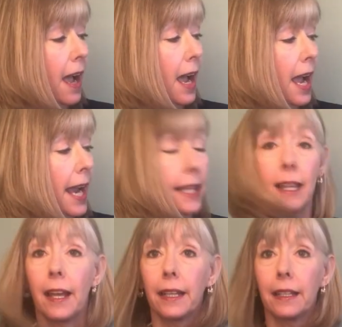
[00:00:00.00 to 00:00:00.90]
I
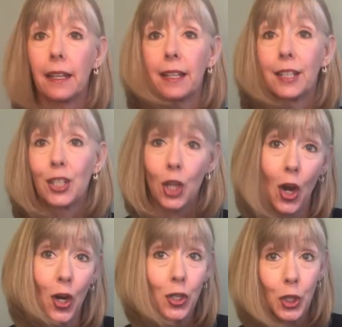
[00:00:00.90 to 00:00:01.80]
like
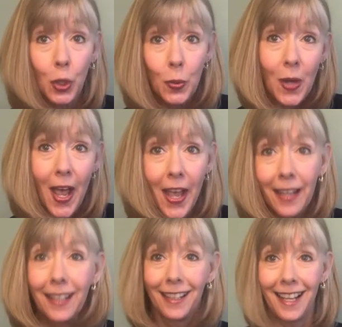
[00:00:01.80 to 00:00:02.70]
Guitar Tuna,
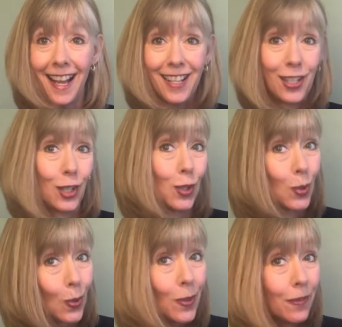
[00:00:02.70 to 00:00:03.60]
as in
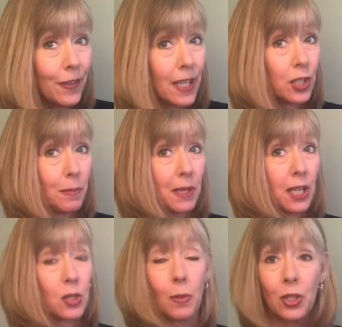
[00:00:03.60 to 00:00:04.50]
tuna fish,
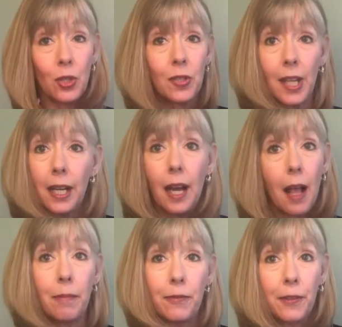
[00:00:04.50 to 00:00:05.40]
because once you set it
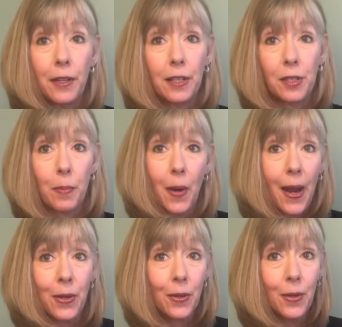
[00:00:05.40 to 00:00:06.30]
up for a
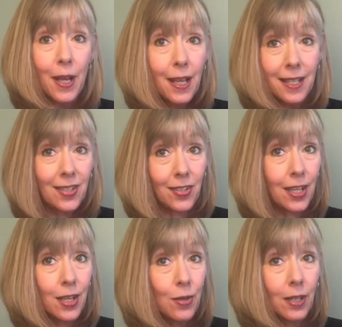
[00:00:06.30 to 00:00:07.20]
soprano C
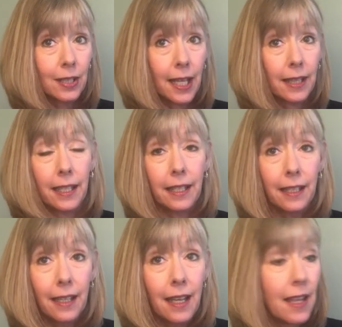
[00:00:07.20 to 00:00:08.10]
ukulele,
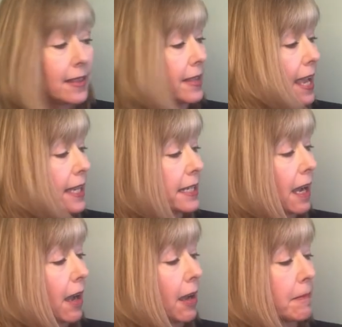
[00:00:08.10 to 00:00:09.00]
then
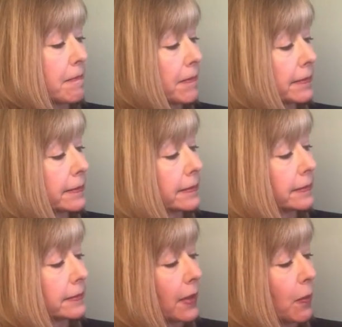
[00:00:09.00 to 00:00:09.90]
um,
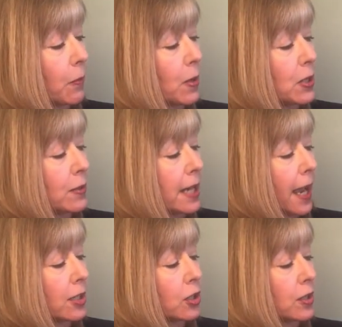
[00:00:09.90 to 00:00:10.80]
when you
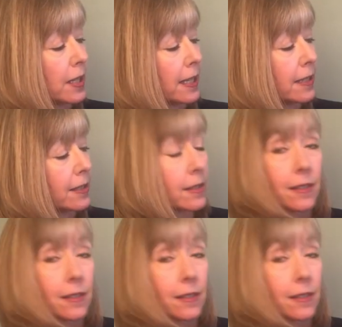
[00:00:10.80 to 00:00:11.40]
touch this,